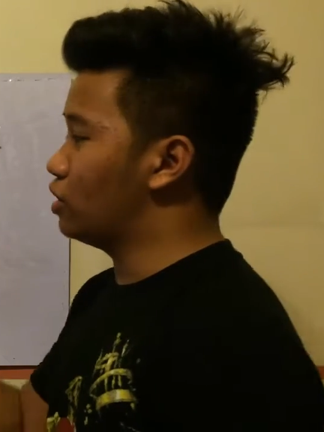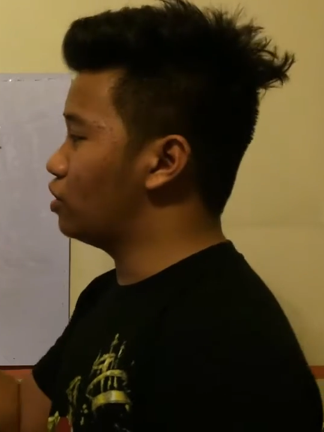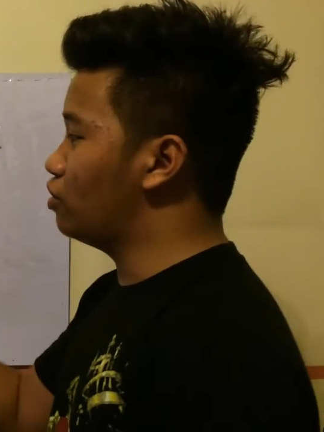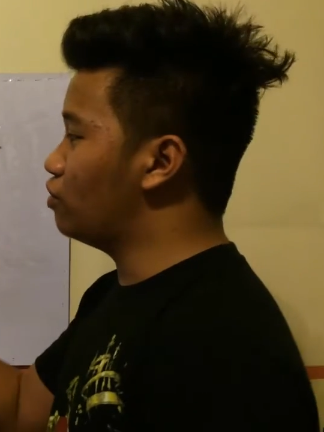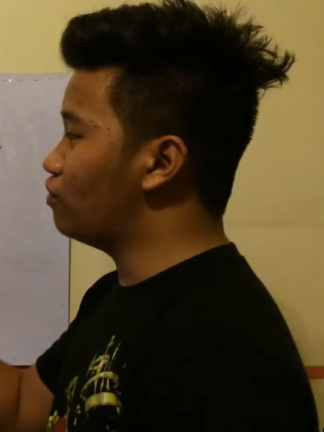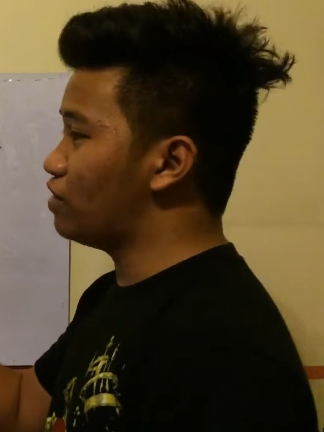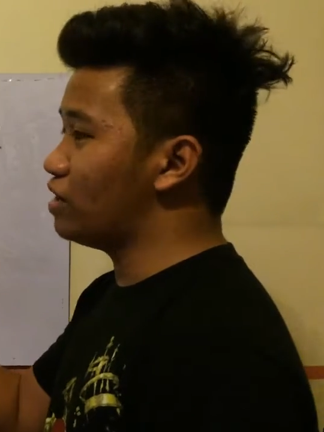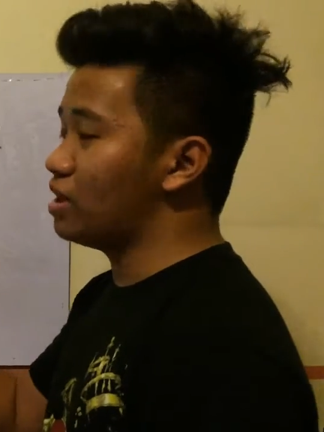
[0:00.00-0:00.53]

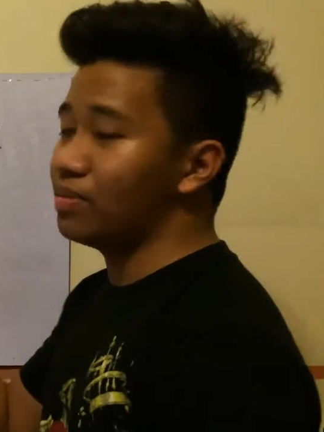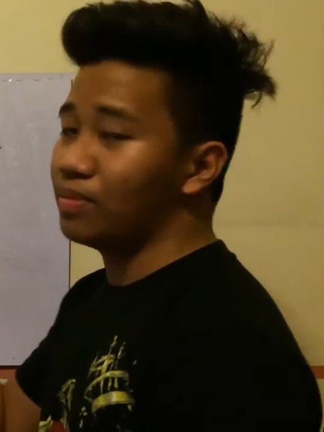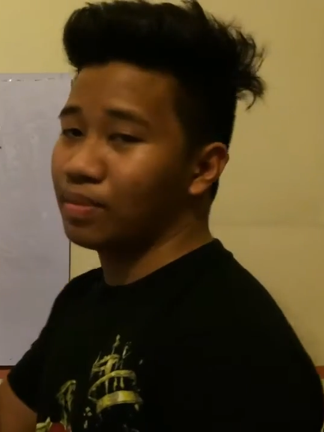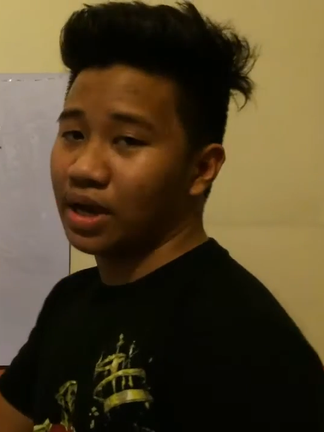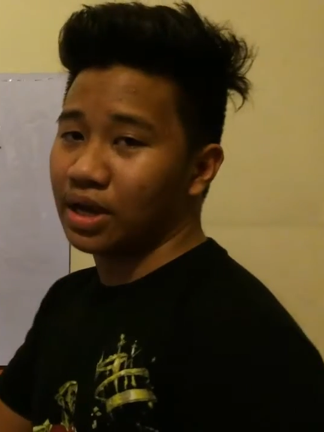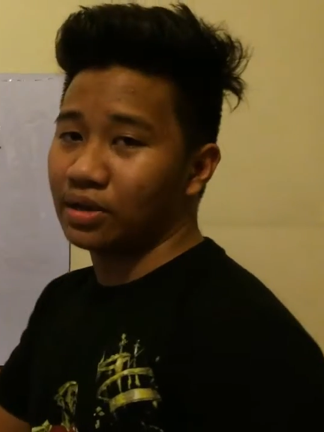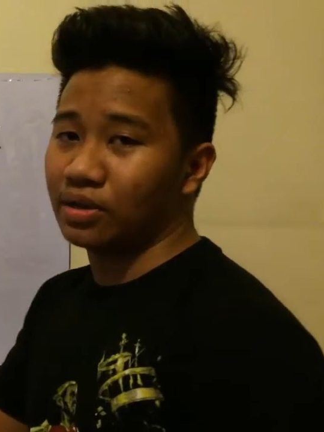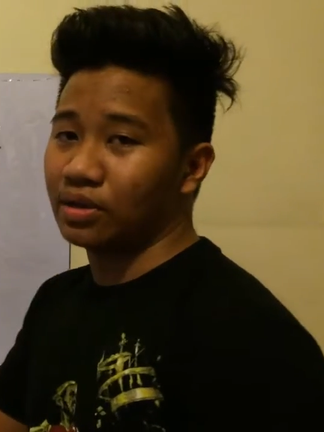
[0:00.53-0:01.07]
uv
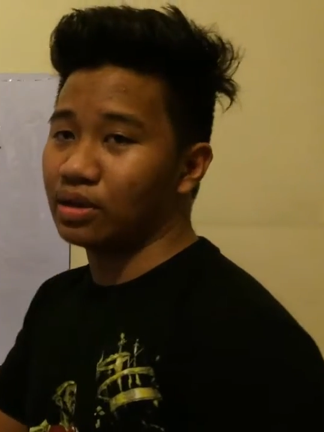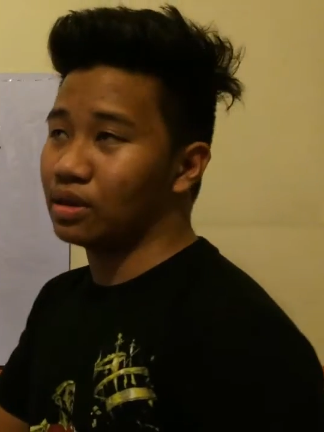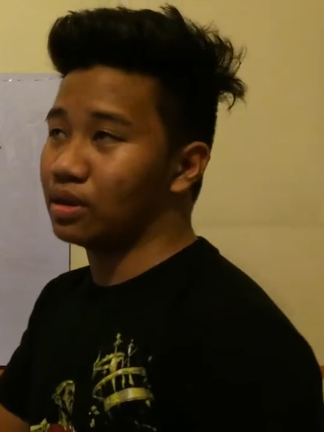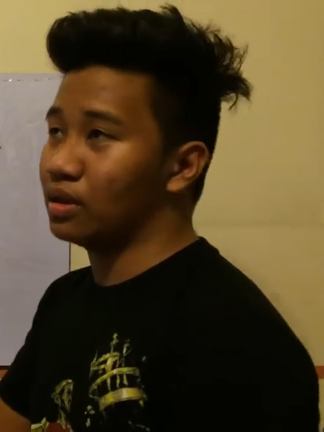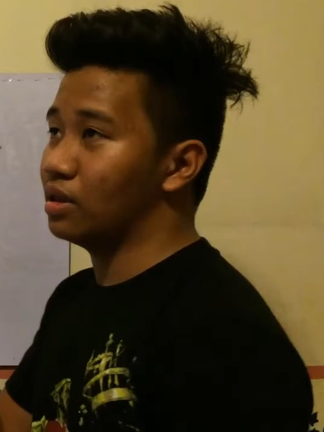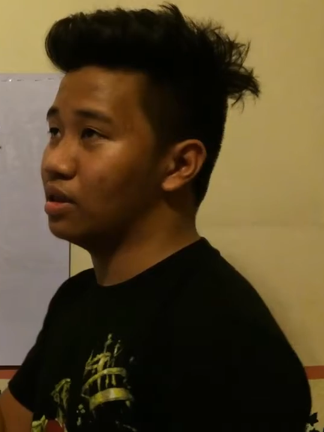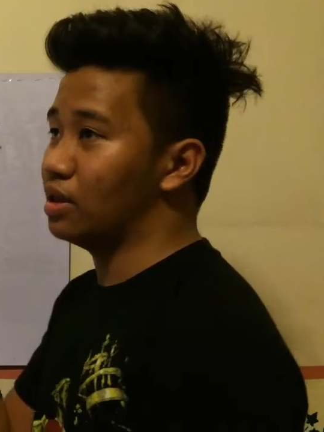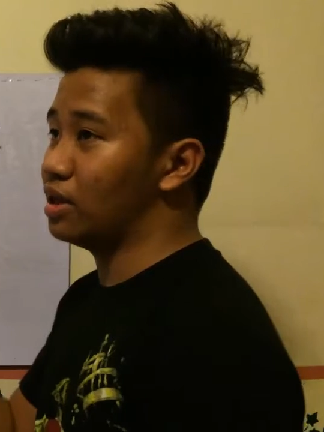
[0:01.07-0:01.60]

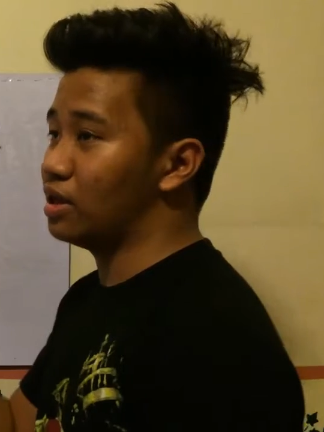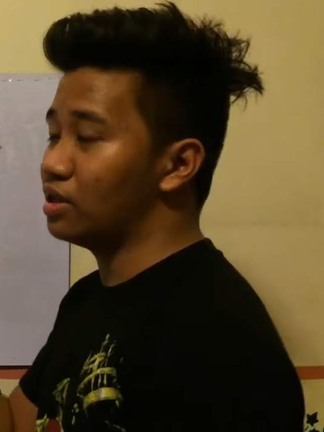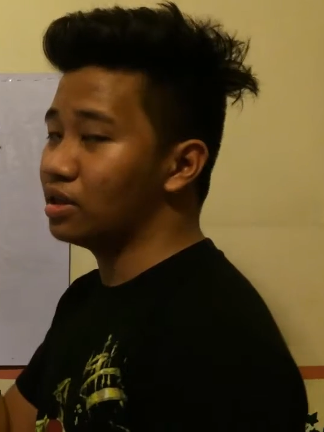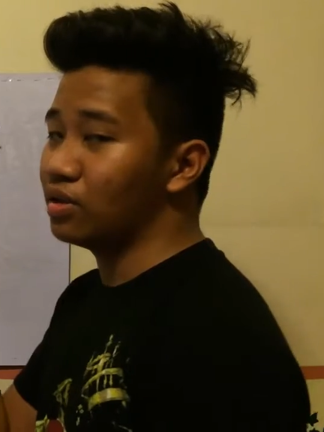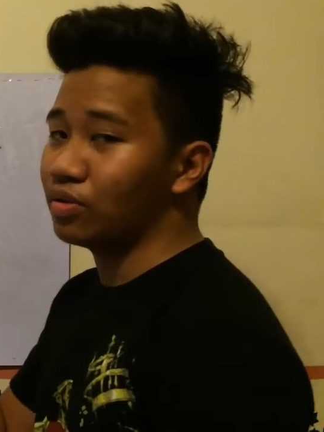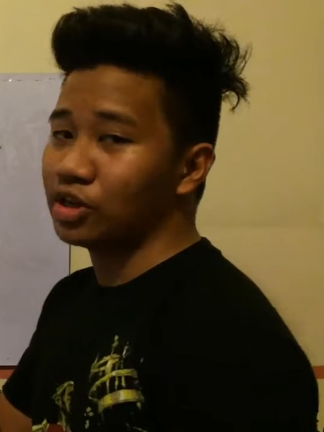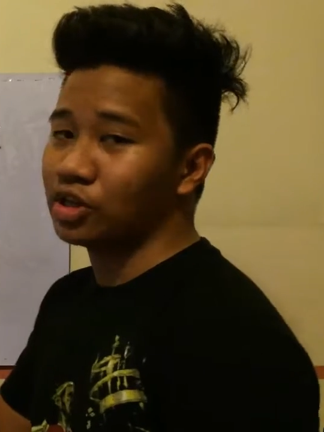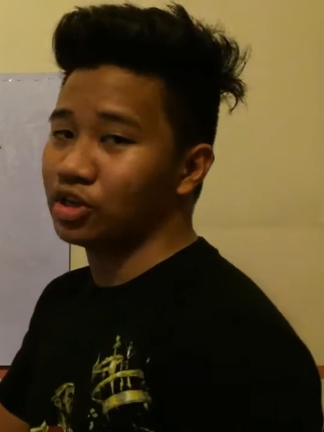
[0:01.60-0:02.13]
minus the
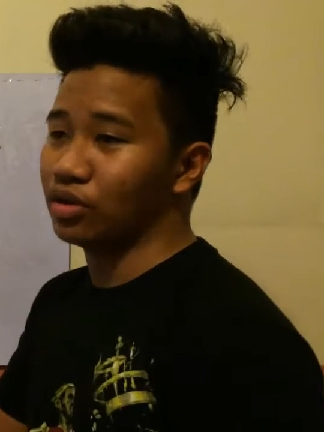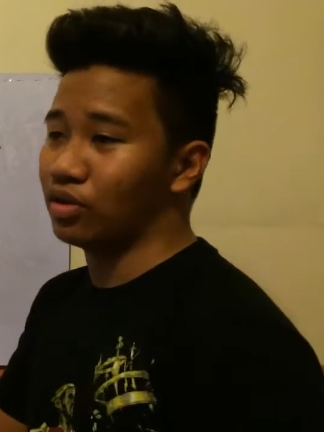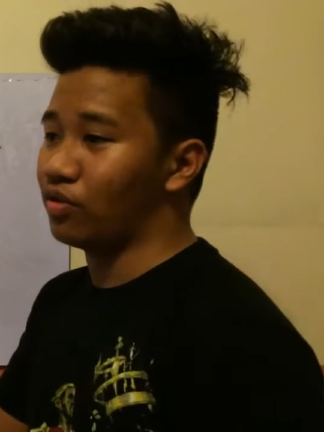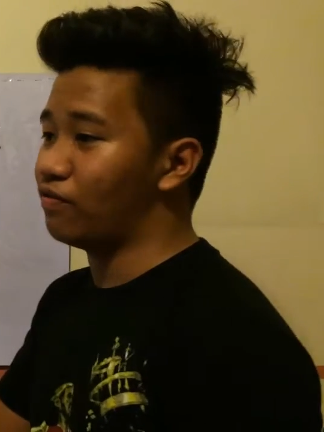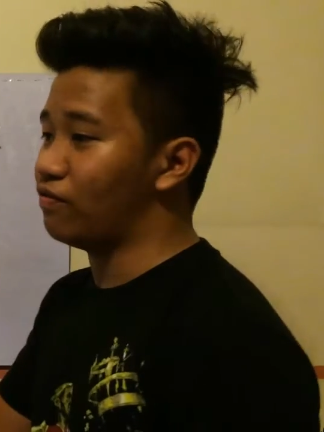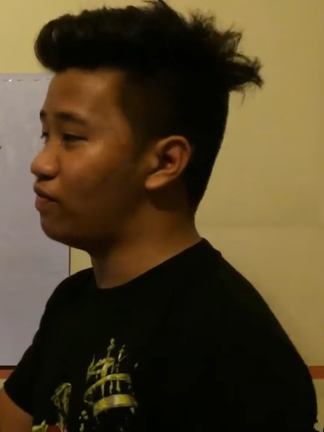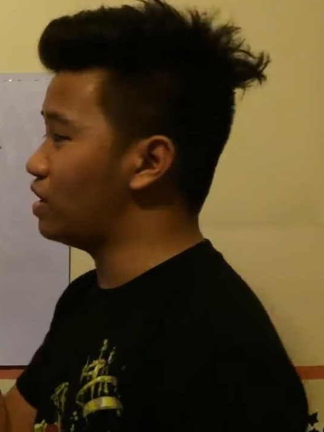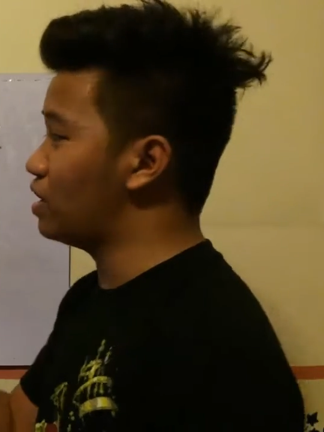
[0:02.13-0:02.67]
integration
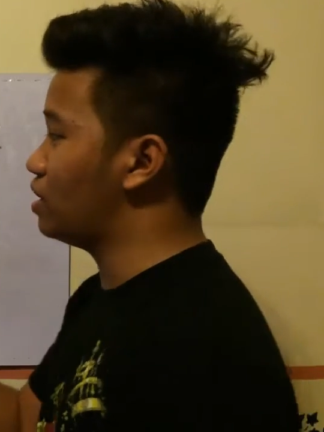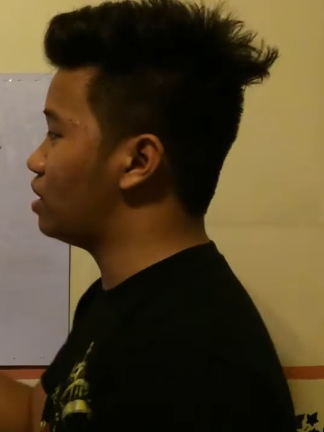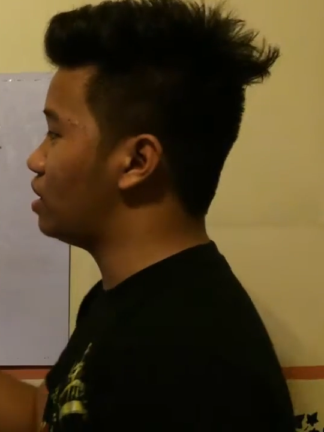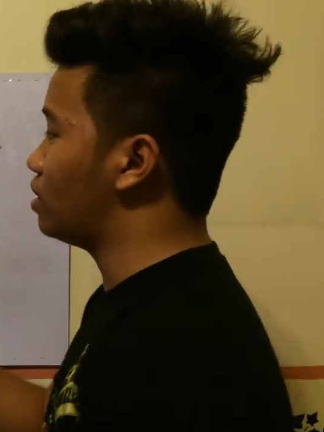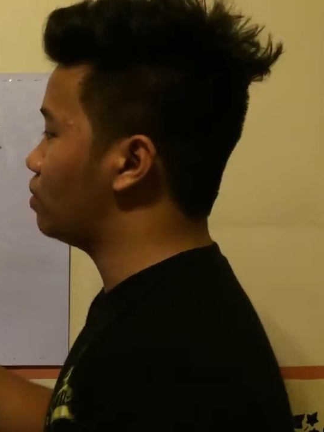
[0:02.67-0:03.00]
of v